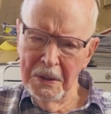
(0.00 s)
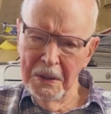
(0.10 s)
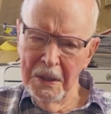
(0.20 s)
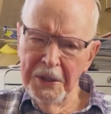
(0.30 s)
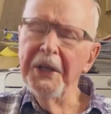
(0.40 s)

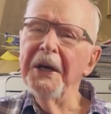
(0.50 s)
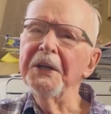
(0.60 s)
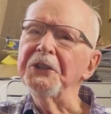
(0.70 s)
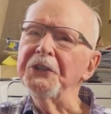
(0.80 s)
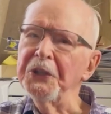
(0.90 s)
he had a
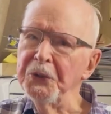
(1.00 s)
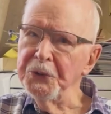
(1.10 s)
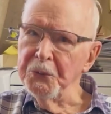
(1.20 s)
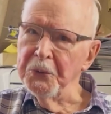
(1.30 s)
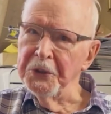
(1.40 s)

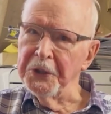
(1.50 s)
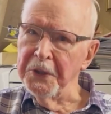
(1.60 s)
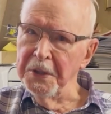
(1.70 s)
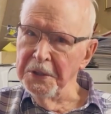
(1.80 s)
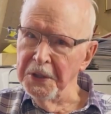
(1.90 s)
social worker
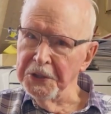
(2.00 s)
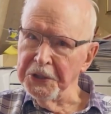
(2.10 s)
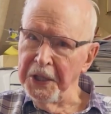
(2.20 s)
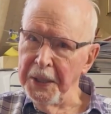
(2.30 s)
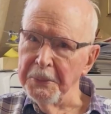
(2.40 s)
in his
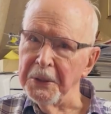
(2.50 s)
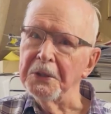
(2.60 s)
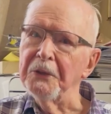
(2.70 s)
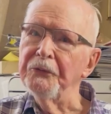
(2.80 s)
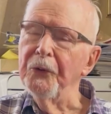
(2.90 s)
cabinet, a
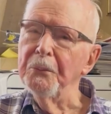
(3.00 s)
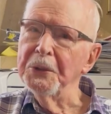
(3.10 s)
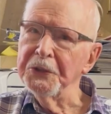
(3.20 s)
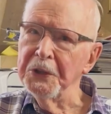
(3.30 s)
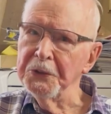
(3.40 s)
former
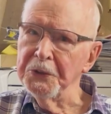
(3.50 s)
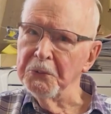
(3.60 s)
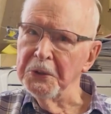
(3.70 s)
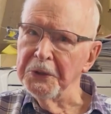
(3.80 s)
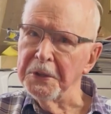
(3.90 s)
social
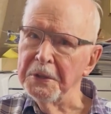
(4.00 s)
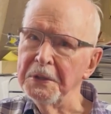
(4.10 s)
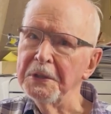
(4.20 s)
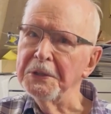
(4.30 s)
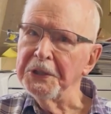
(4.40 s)
worker in
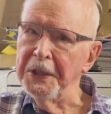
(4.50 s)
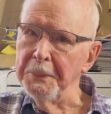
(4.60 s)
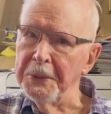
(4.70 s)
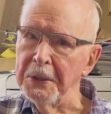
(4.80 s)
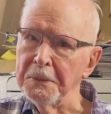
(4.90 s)
his
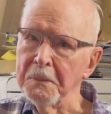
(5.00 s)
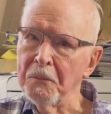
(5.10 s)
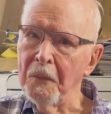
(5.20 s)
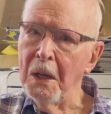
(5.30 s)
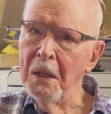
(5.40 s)
cabinet,
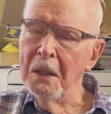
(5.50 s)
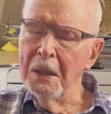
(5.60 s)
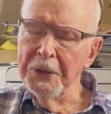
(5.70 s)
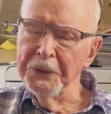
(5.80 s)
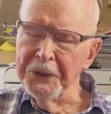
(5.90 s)

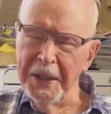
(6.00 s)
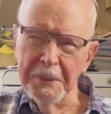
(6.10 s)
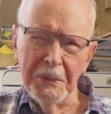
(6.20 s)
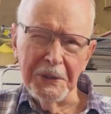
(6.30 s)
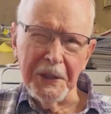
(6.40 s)
whose
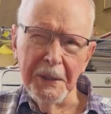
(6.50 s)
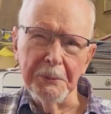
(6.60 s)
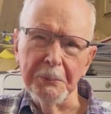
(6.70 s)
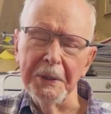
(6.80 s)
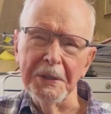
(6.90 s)
name escapes
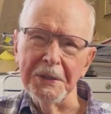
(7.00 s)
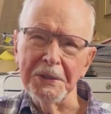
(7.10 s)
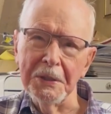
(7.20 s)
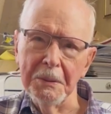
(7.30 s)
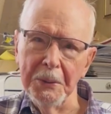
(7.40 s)
me just
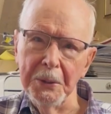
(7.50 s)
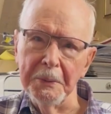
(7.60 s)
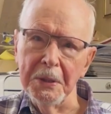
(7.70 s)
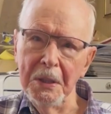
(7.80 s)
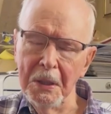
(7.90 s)
at the moment. Yeah.